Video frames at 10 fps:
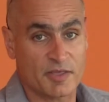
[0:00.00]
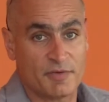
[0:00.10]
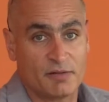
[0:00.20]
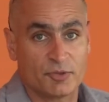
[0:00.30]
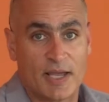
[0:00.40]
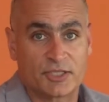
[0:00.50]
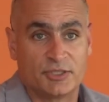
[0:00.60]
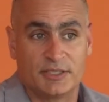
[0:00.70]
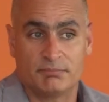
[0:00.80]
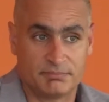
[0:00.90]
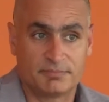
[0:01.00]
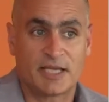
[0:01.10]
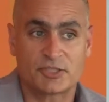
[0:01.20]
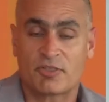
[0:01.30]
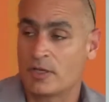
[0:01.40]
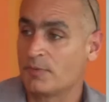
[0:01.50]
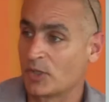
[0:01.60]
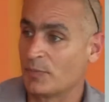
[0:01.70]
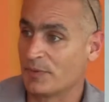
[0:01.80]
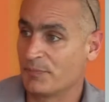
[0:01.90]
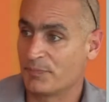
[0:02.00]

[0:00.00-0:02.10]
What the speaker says: has evolved to actually digest hemoglobin.